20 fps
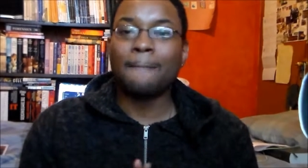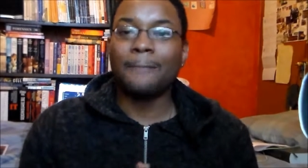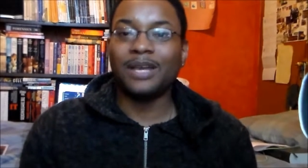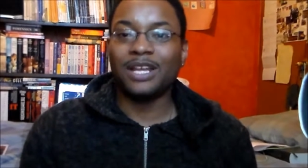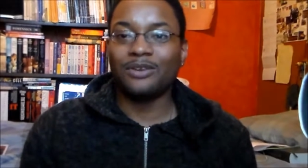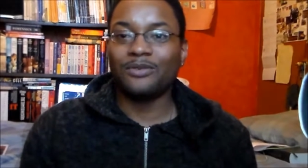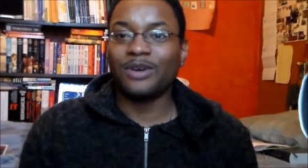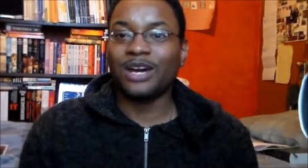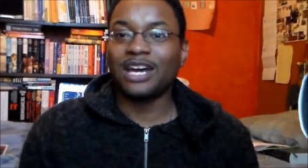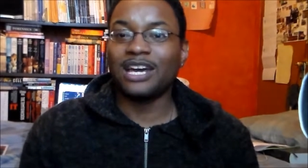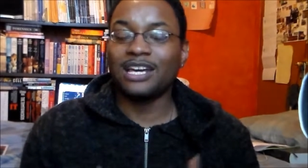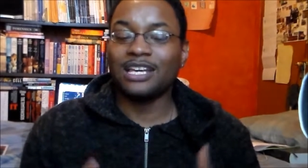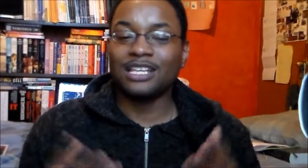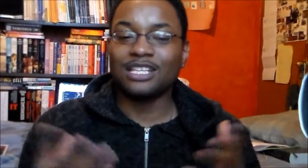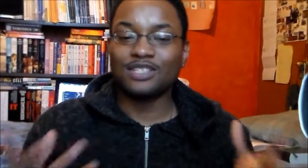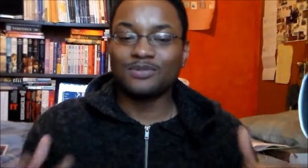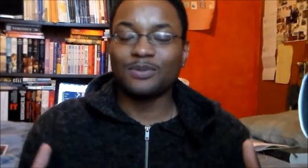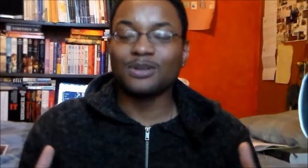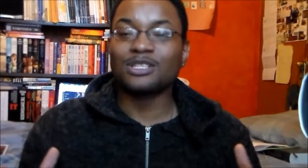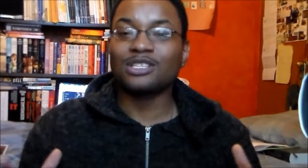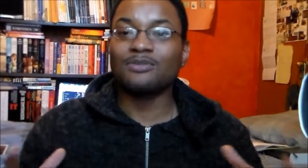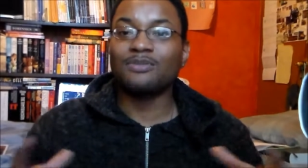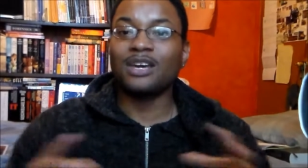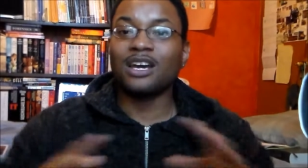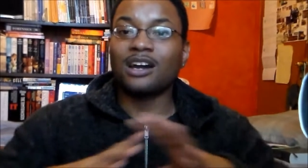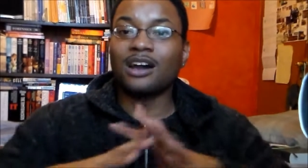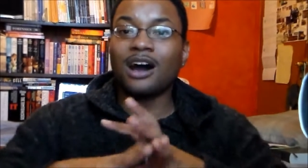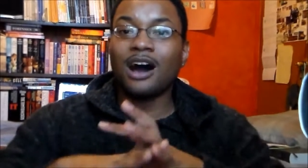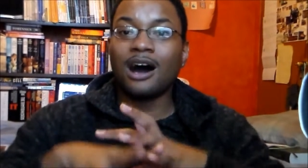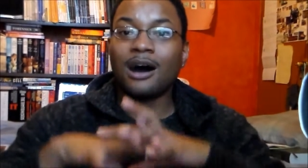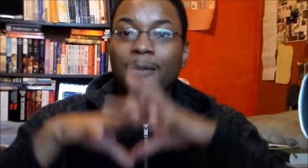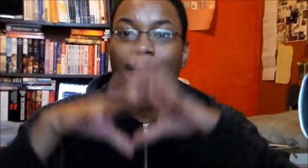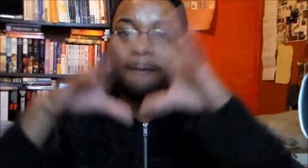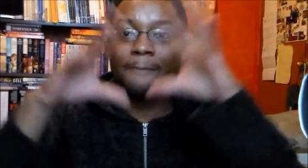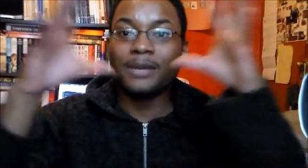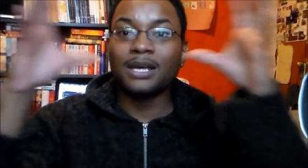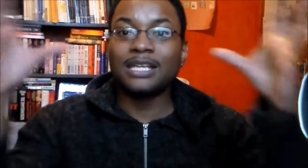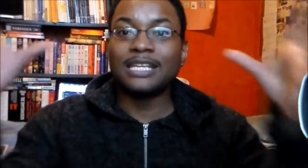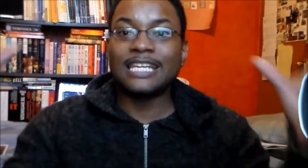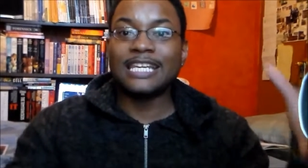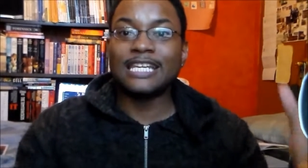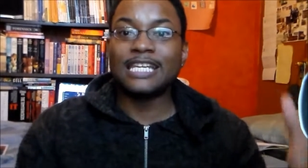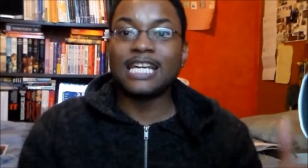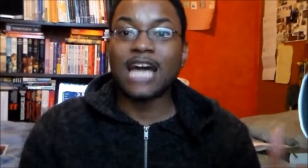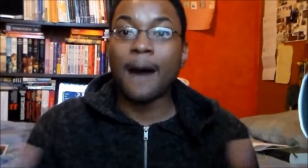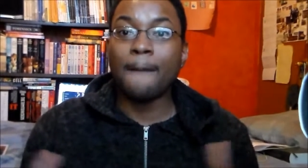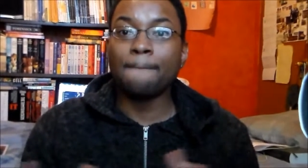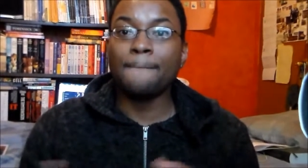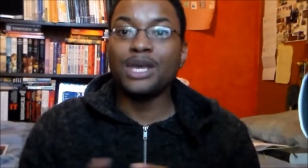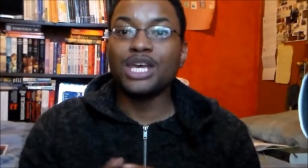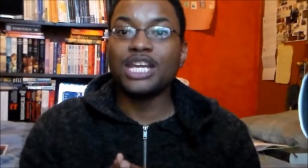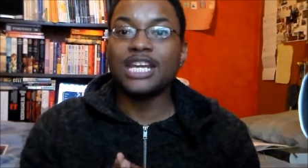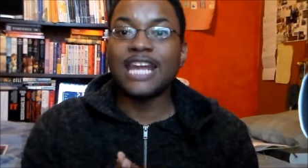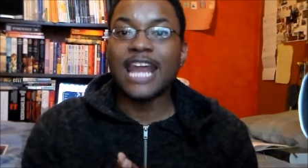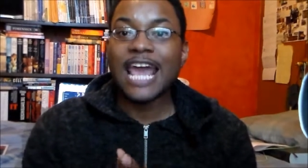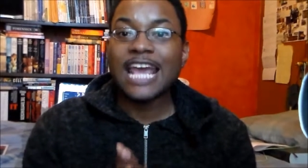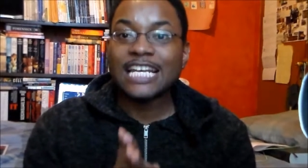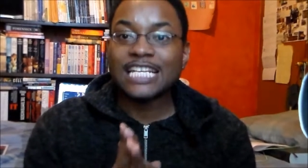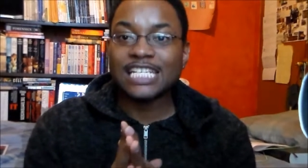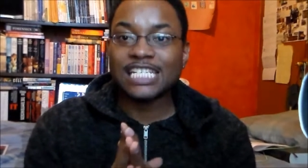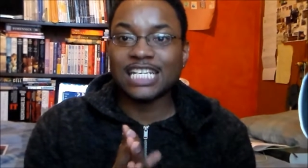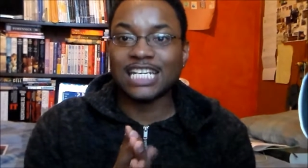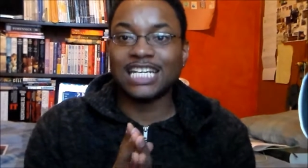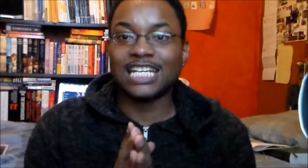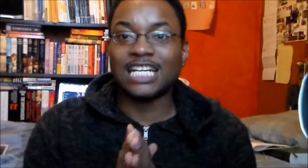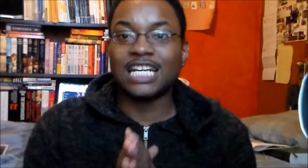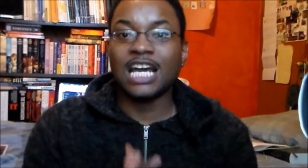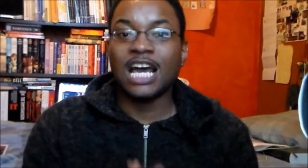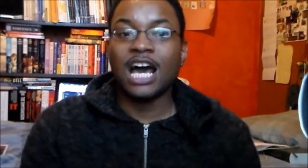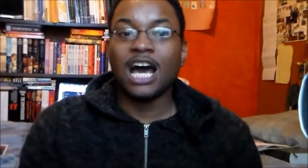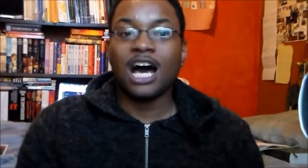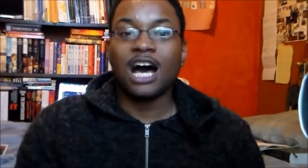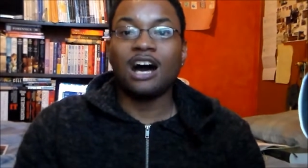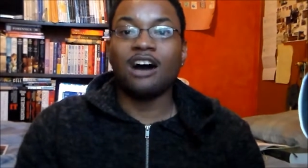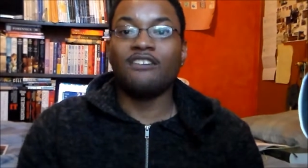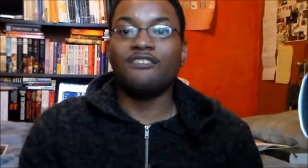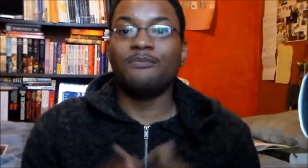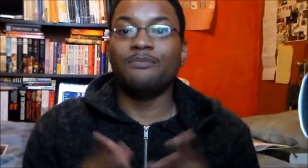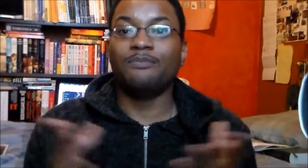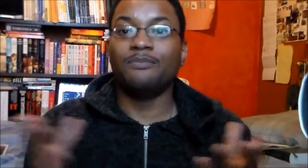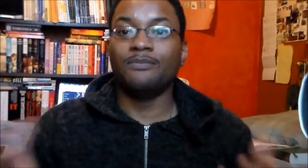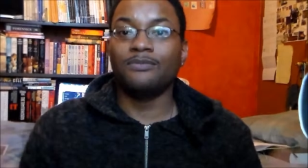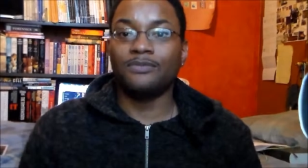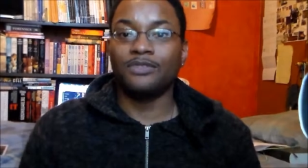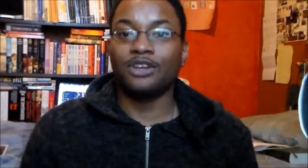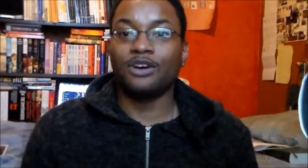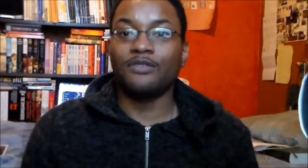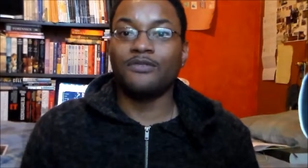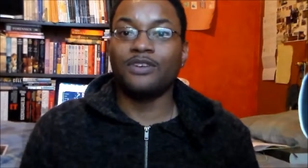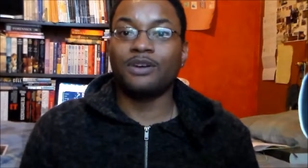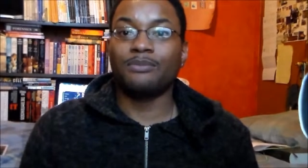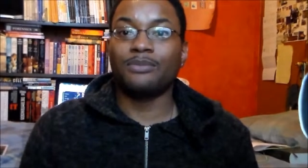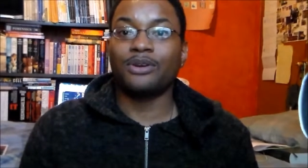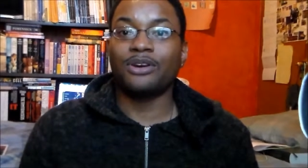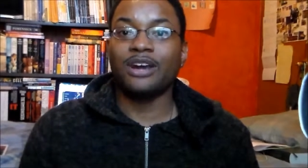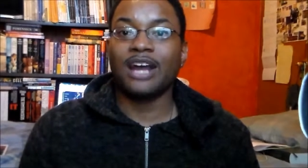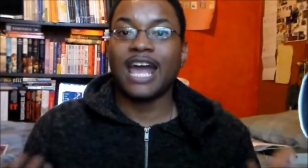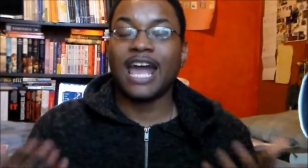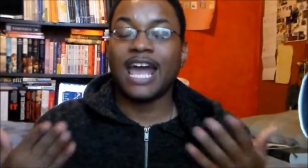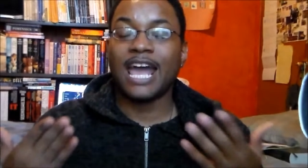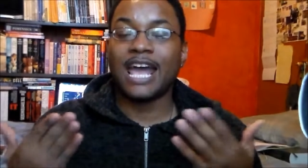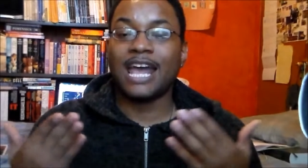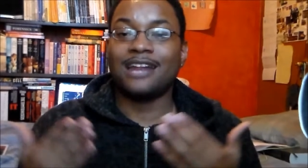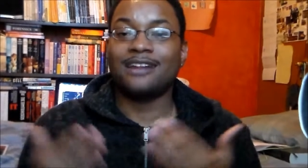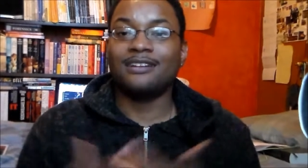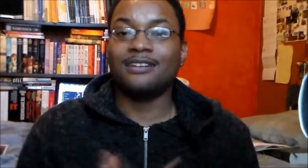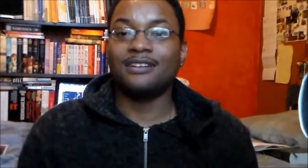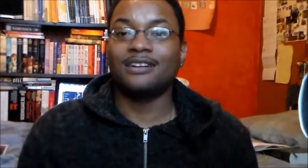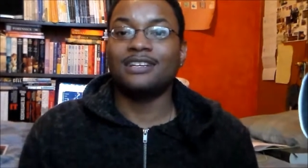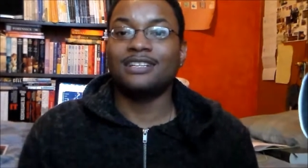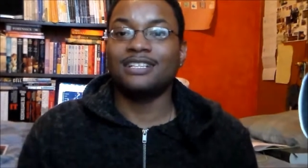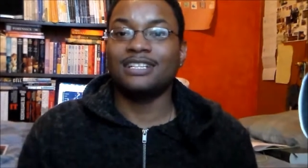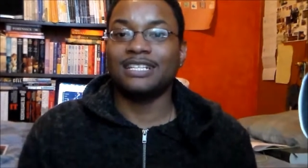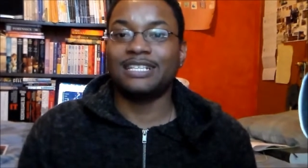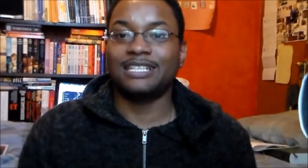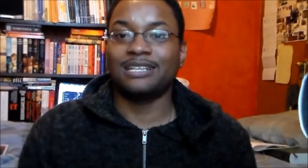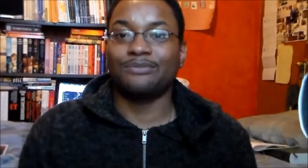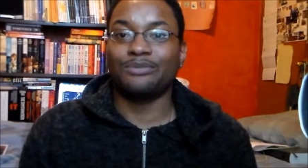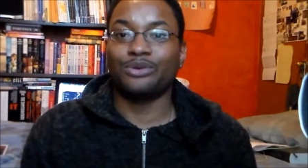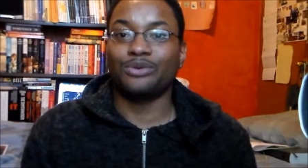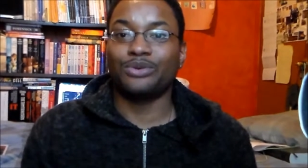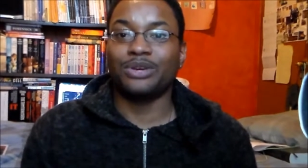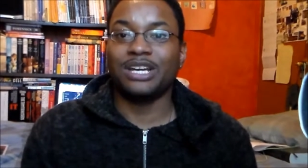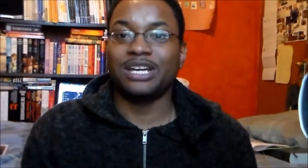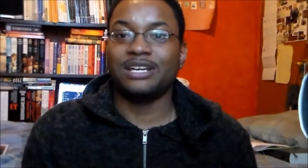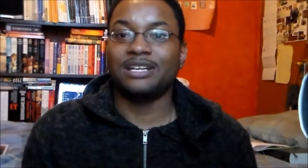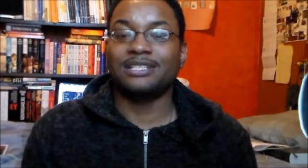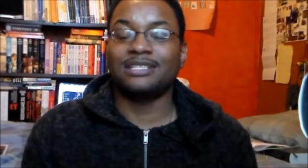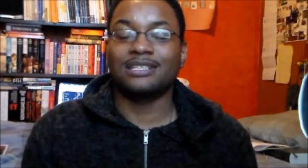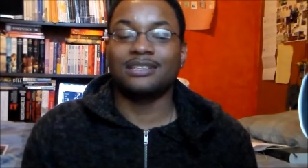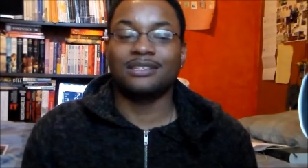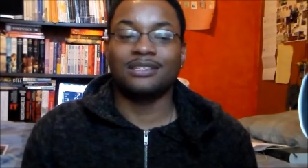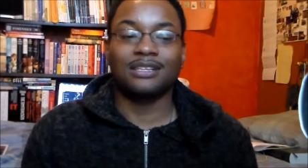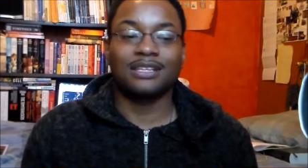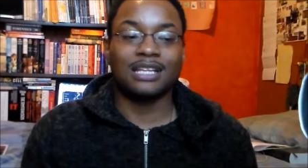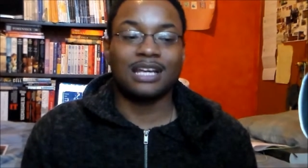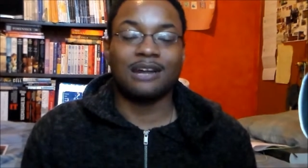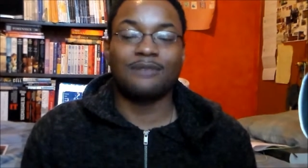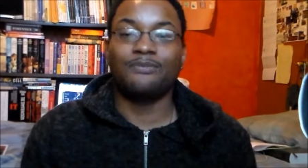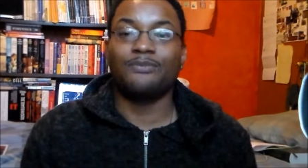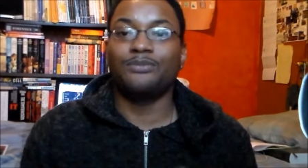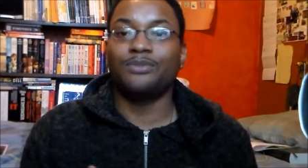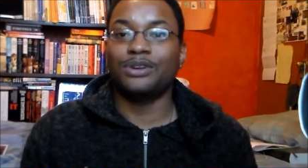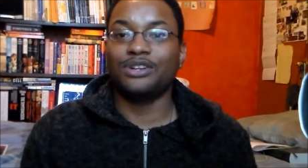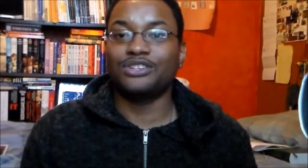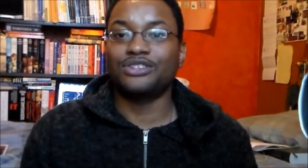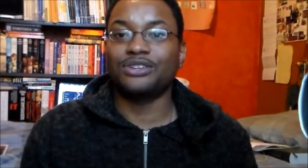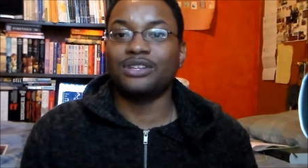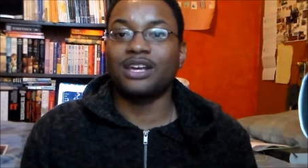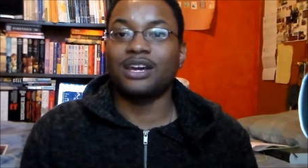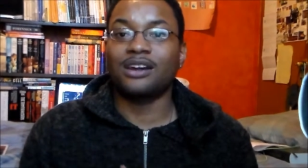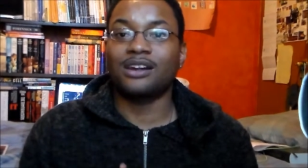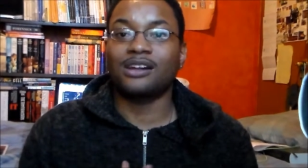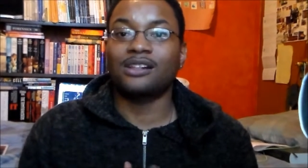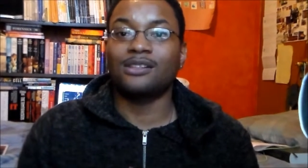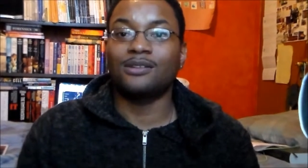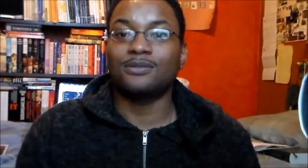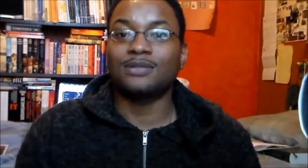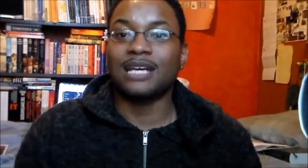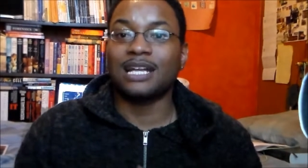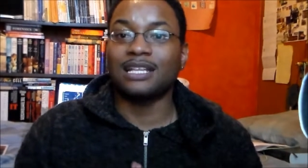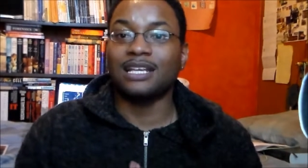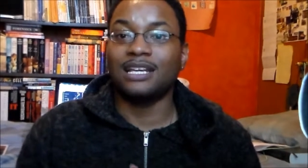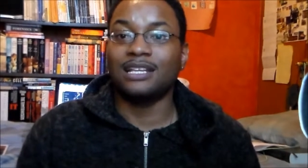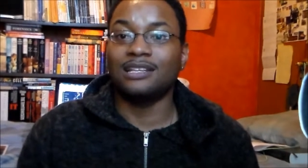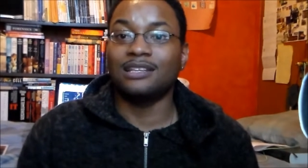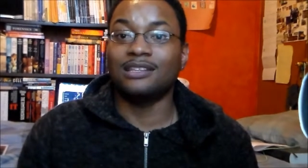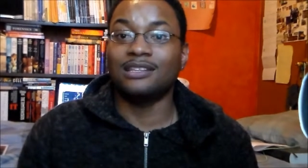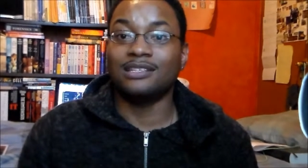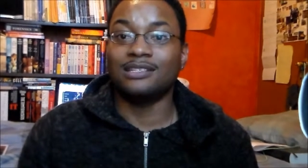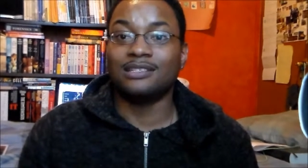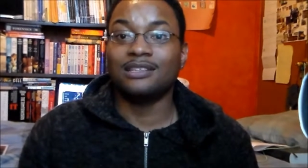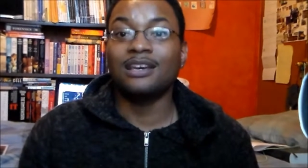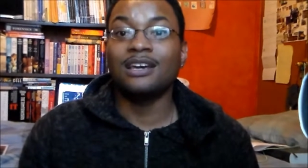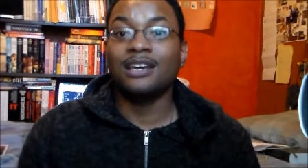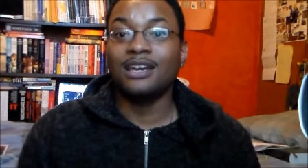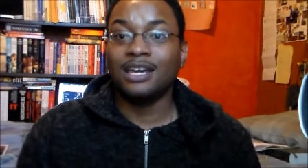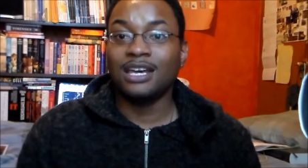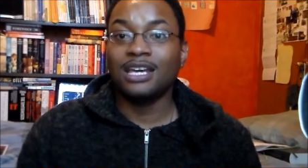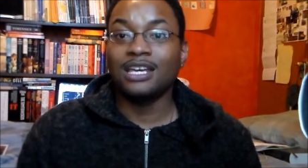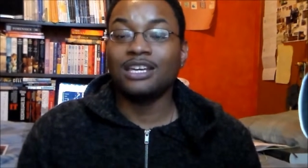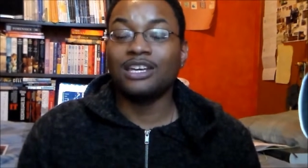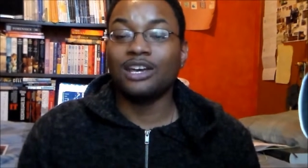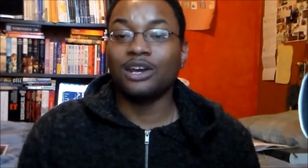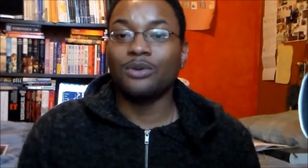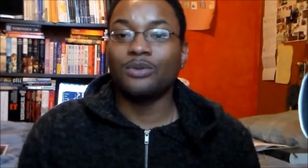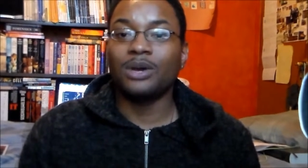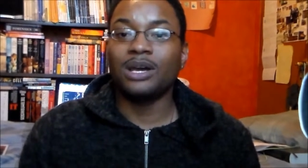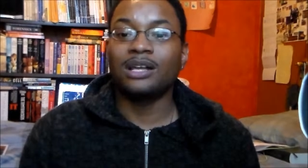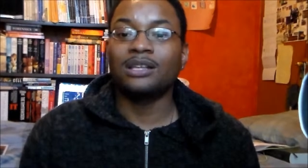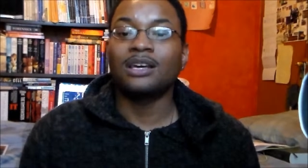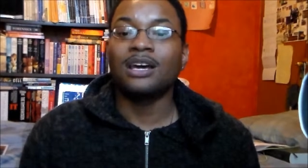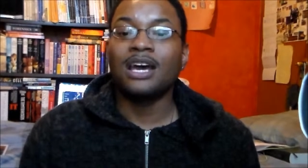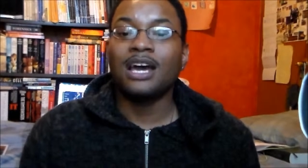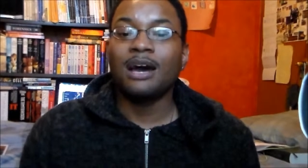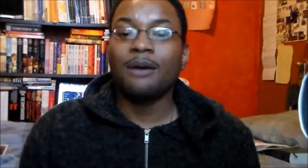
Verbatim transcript: But anyway, it's supposed to be a common combination of November and December reads that I'm pretty sure they're going to close out the end of this year with.